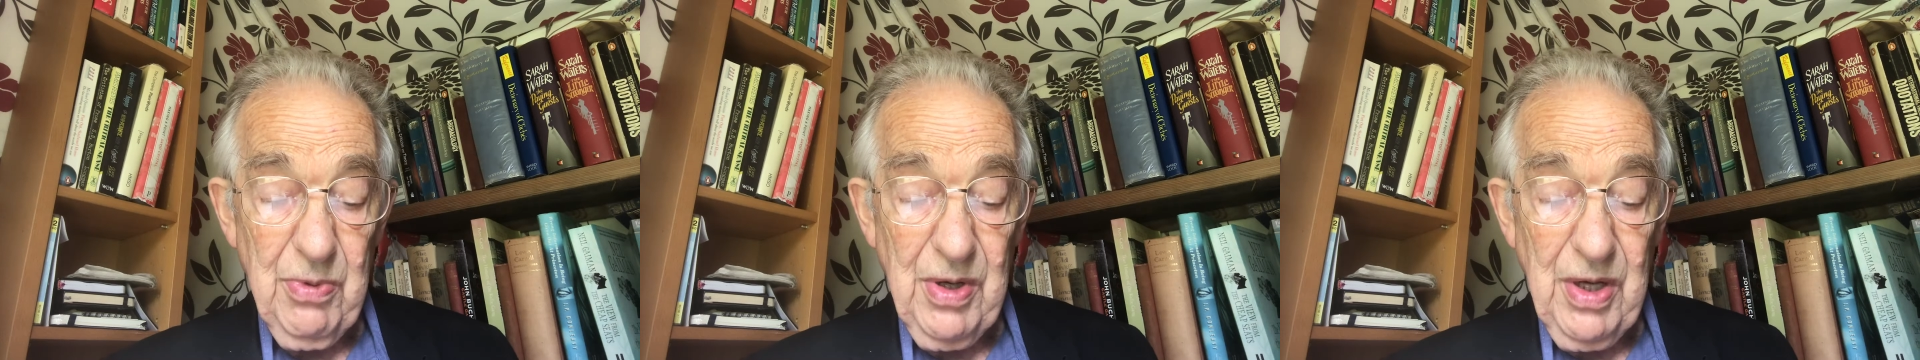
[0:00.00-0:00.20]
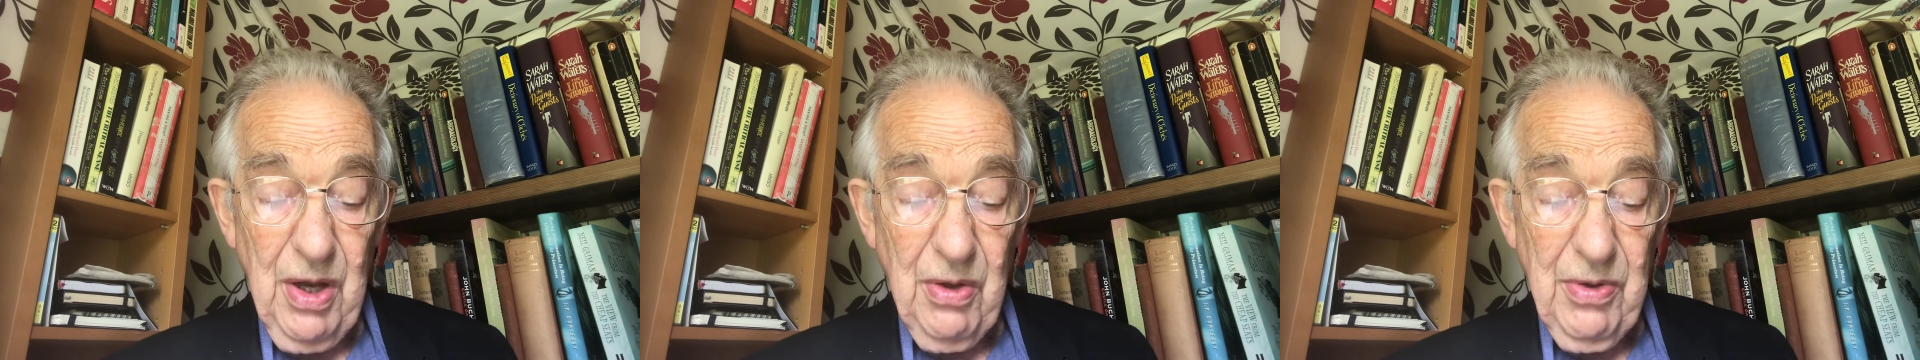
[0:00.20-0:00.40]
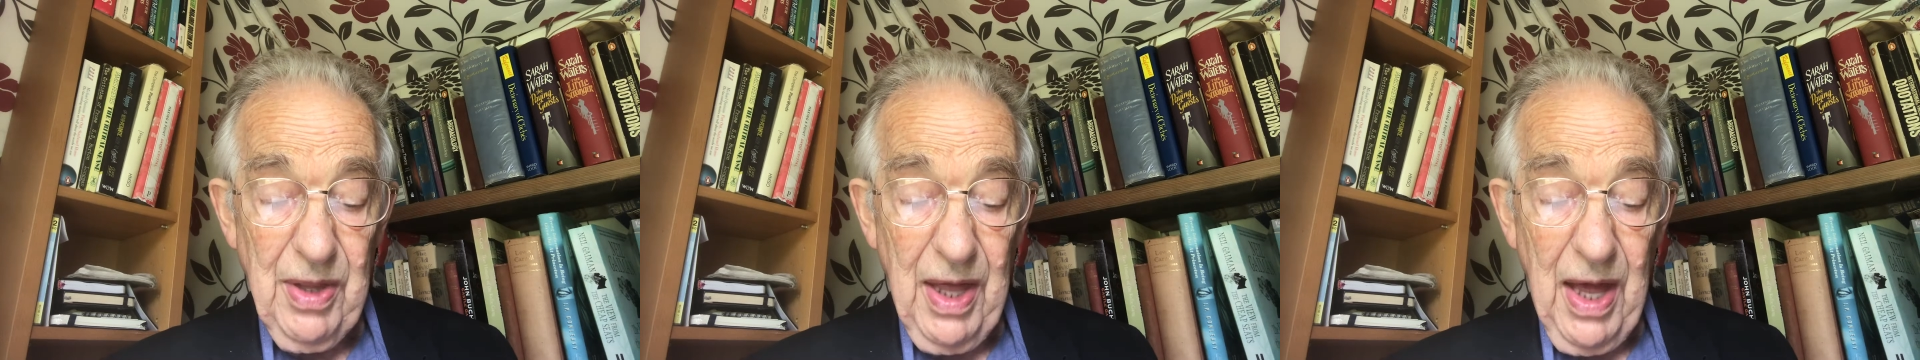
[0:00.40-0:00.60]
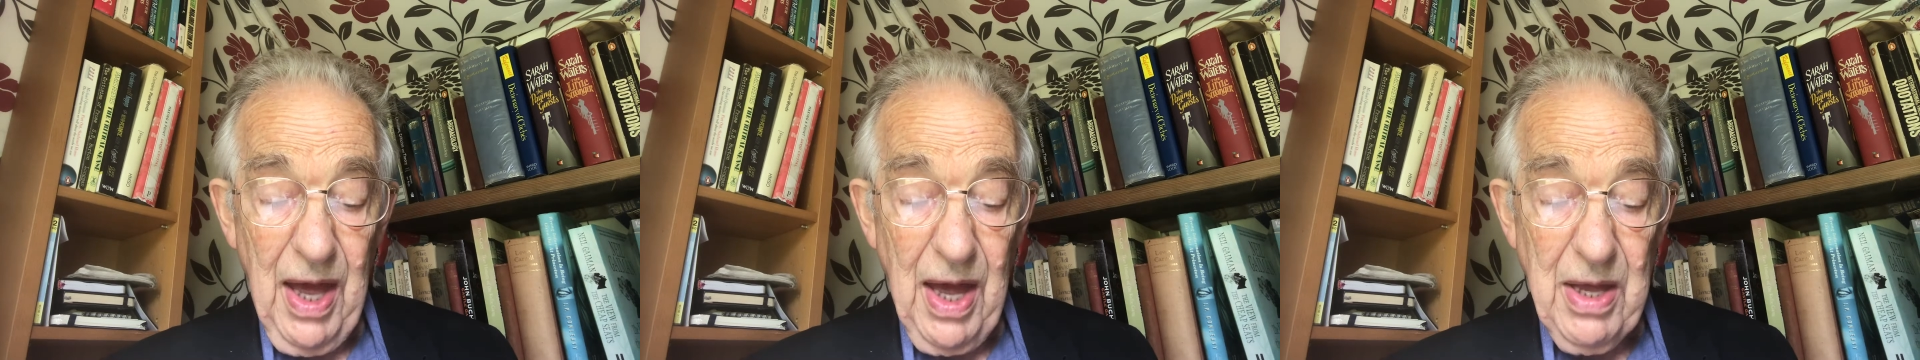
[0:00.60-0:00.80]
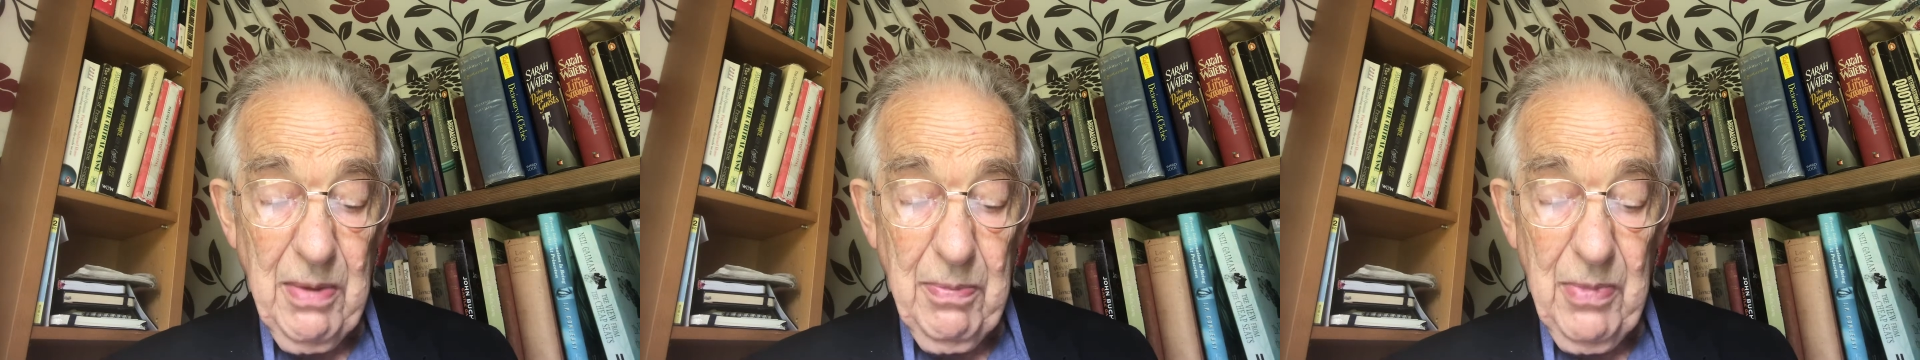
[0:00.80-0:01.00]
We know they
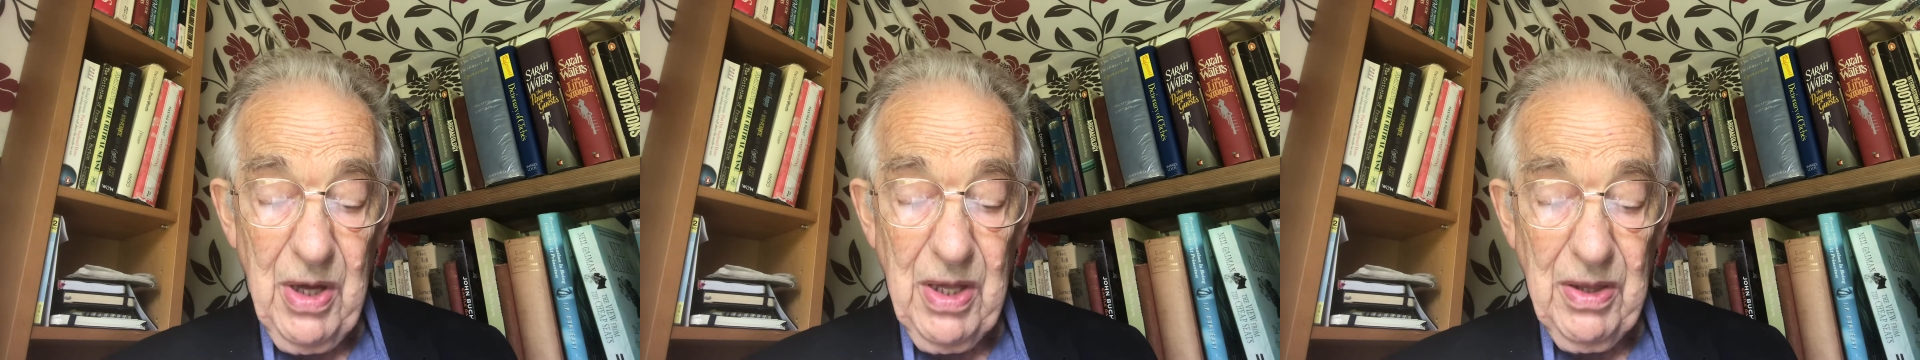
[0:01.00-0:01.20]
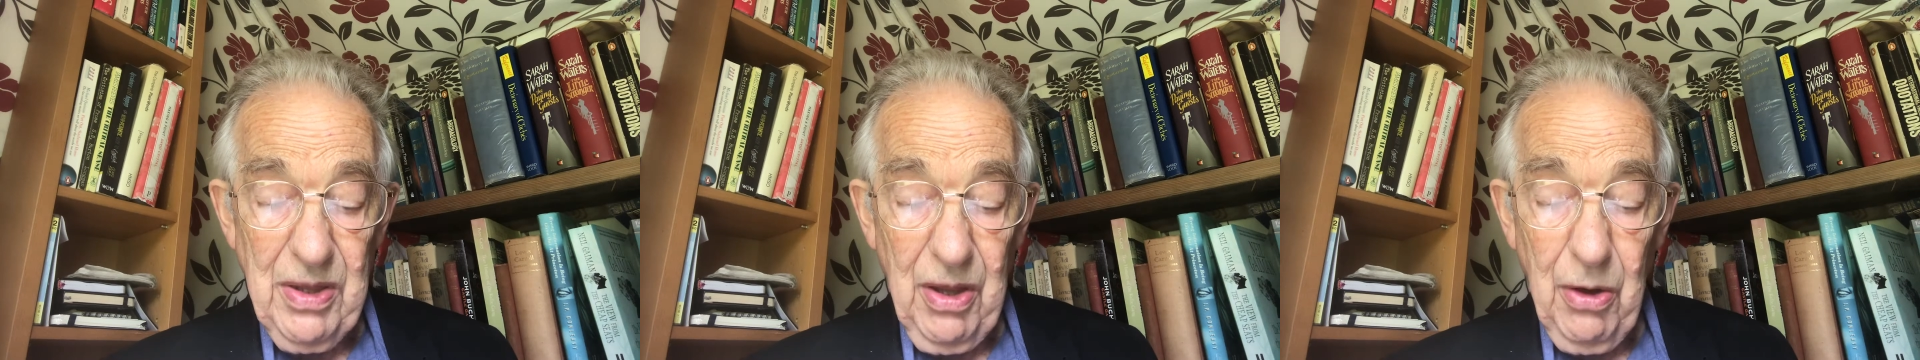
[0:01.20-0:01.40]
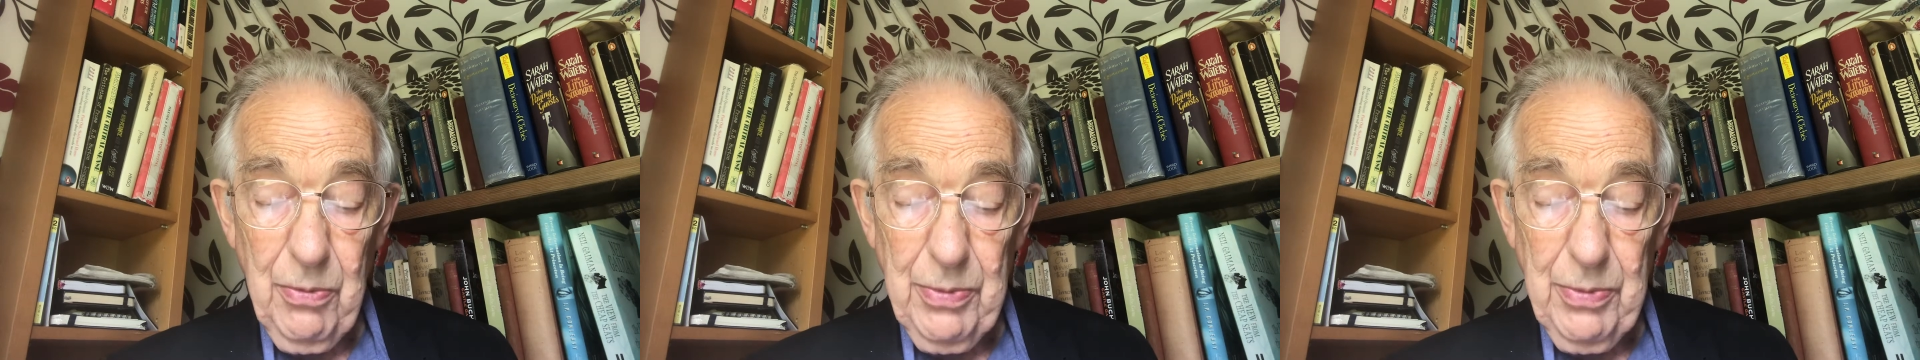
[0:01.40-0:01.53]
ate meat, though,